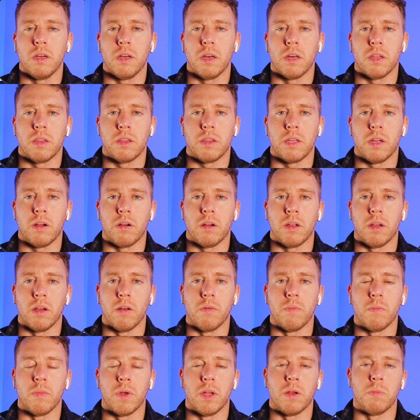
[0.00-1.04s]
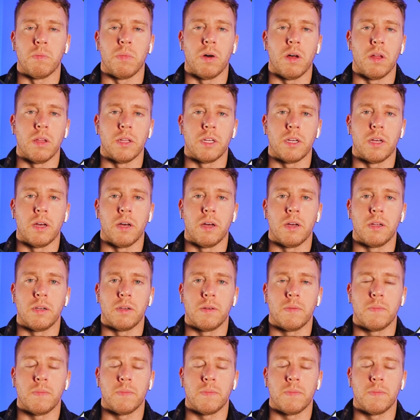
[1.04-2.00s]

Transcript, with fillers: Ethereum and Polygon.